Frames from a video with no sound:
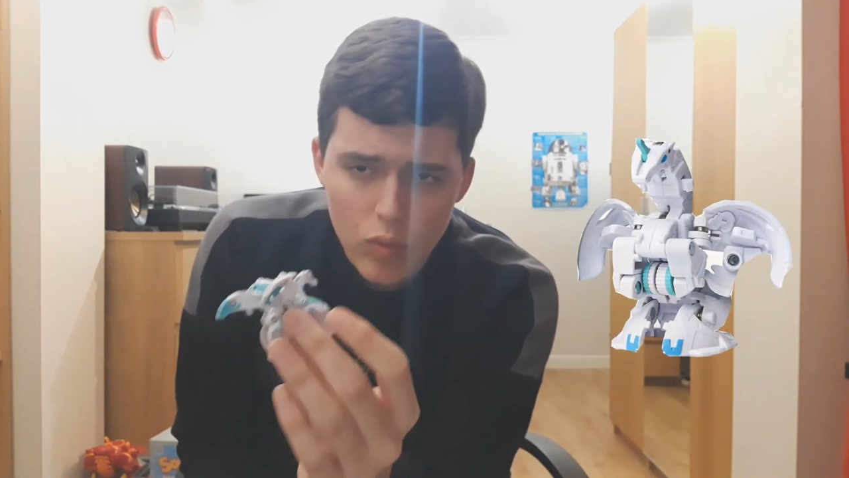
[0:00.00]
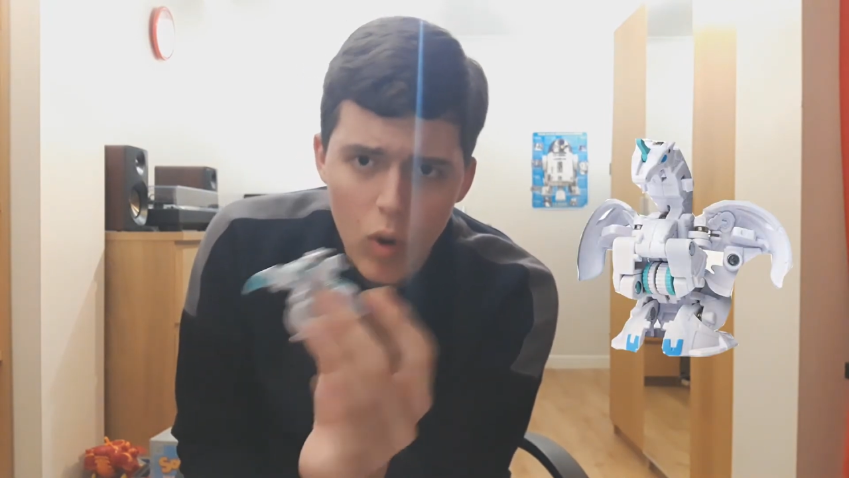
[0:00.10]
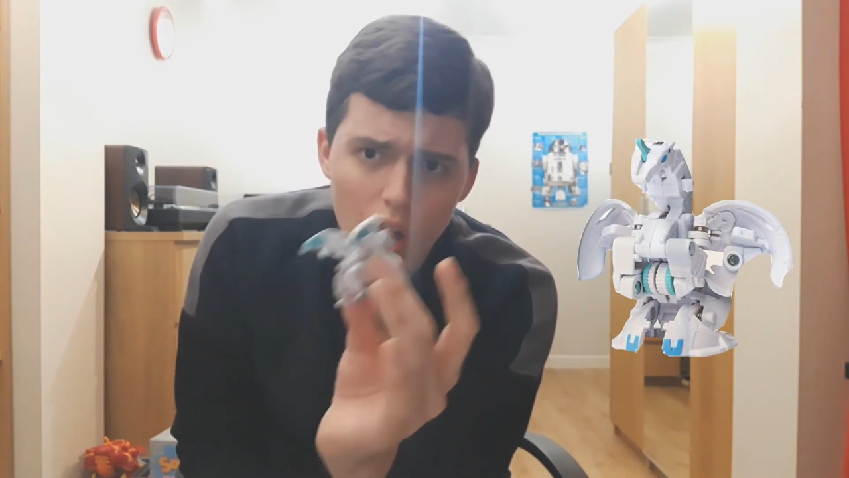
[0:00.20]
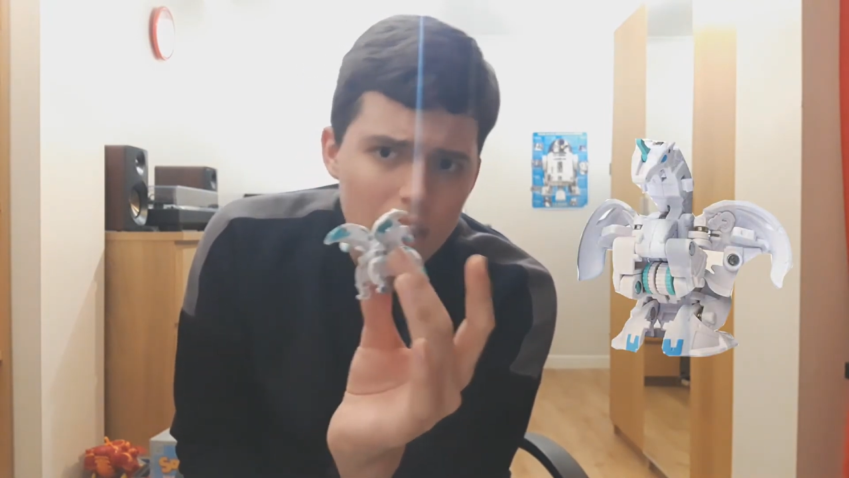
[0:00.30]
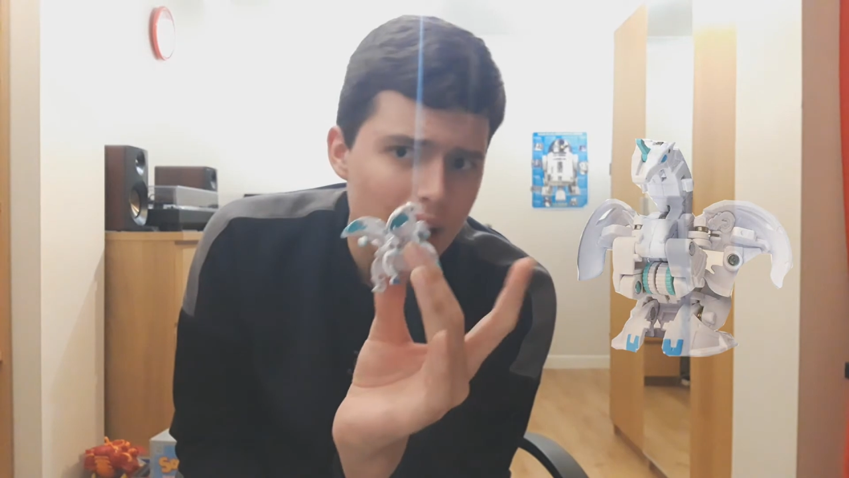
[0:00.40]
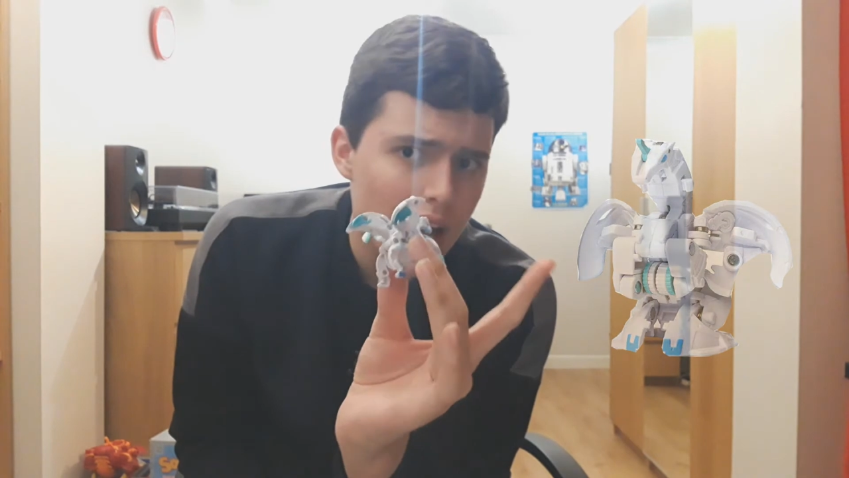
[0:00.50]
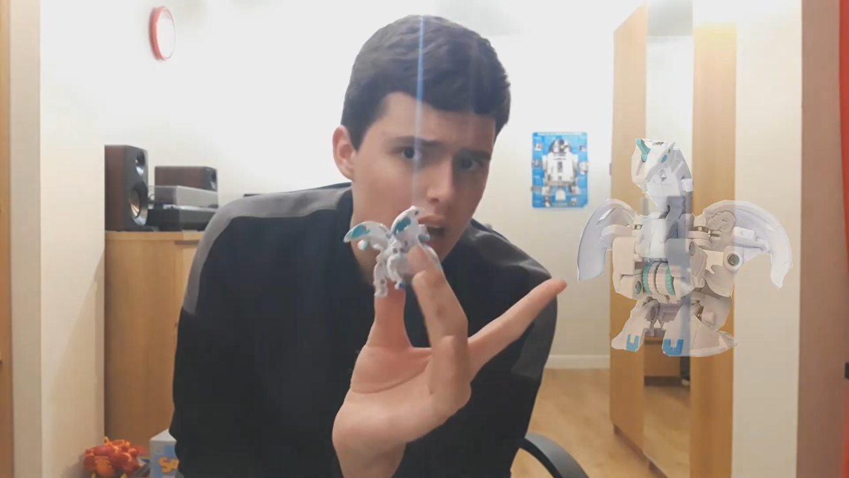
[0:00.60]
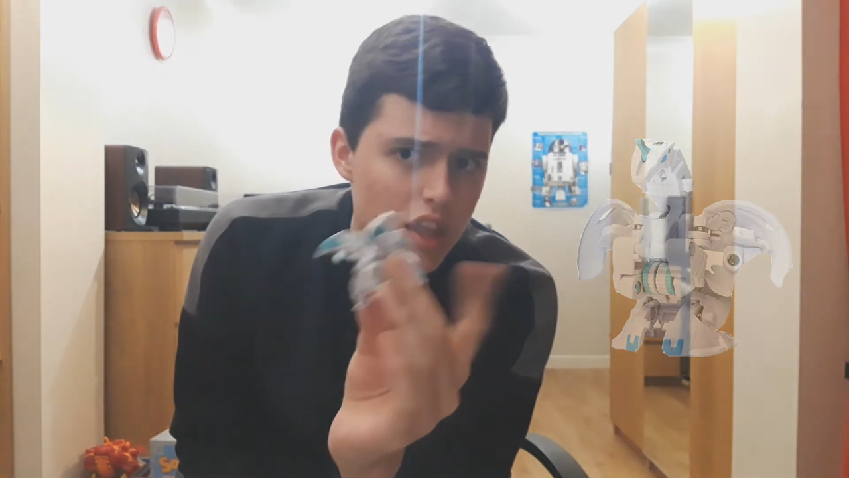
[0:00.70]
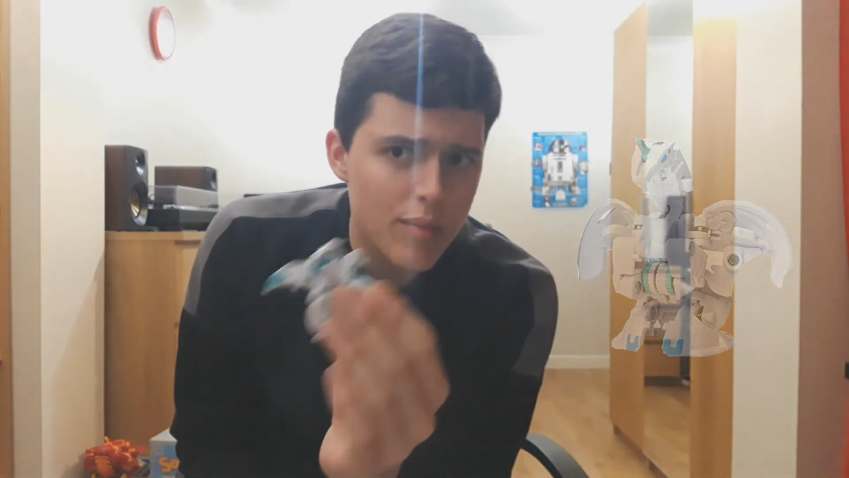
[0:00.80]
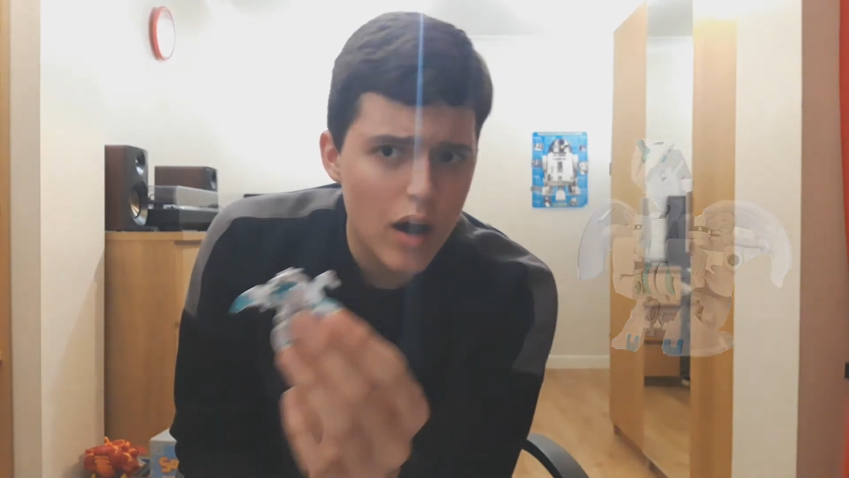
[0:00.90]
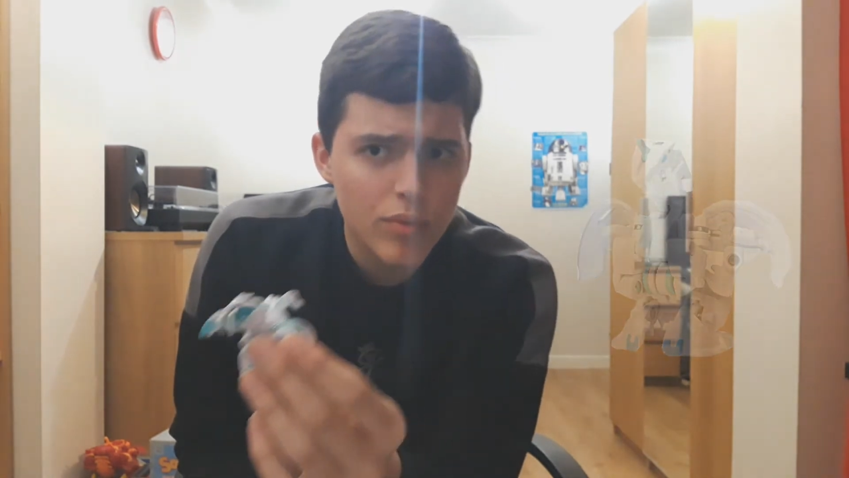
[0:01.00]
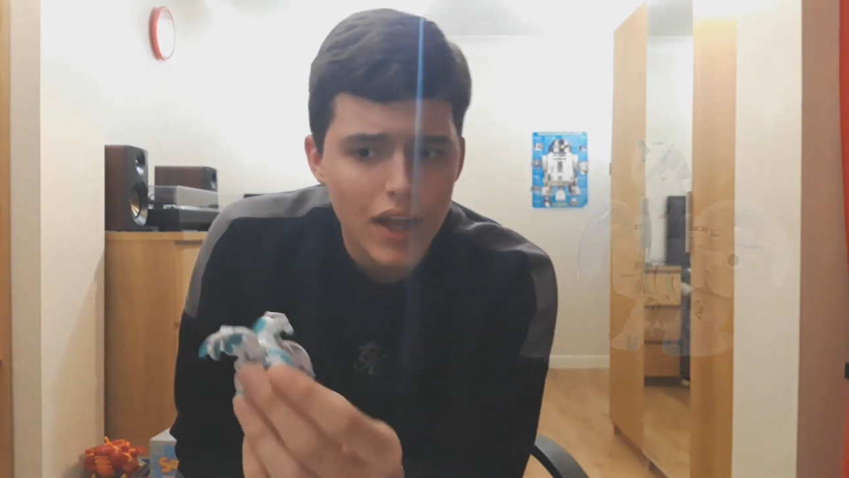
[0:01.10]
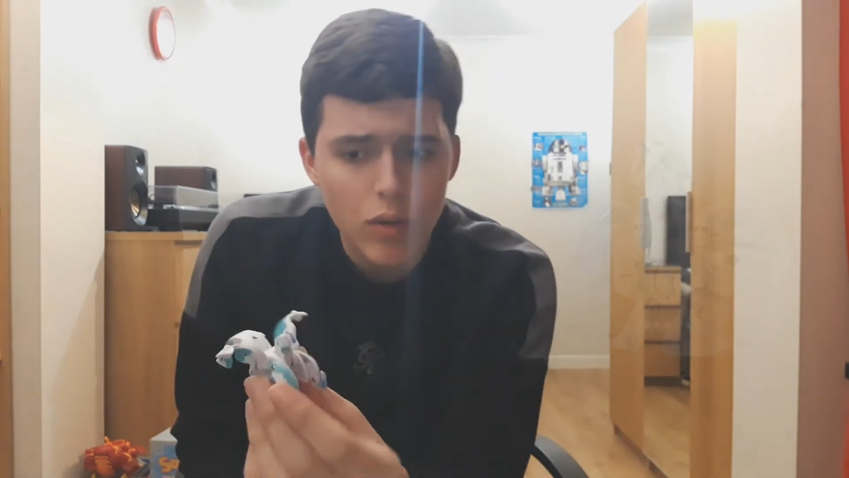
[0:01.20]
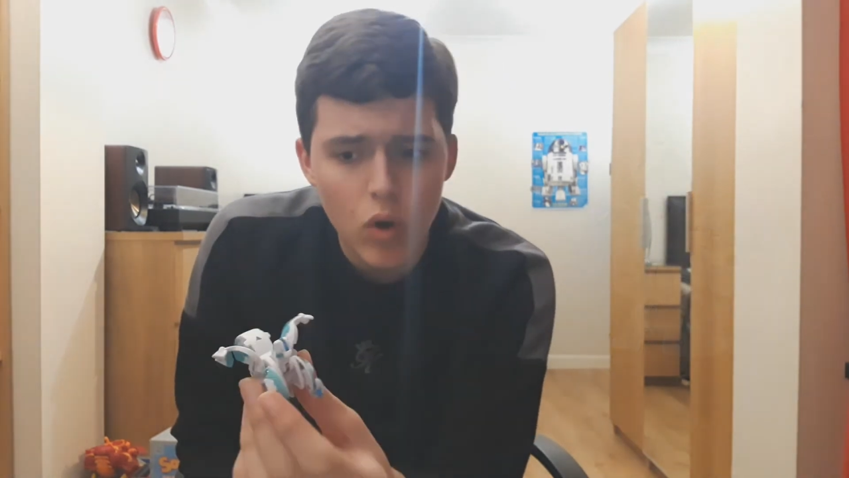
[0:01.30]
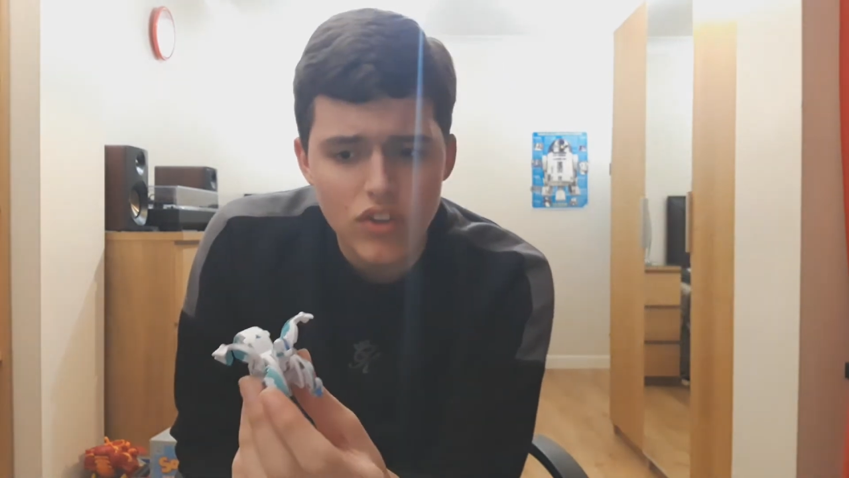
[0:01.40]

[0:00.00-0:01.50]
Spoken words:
And while that the Battle Planet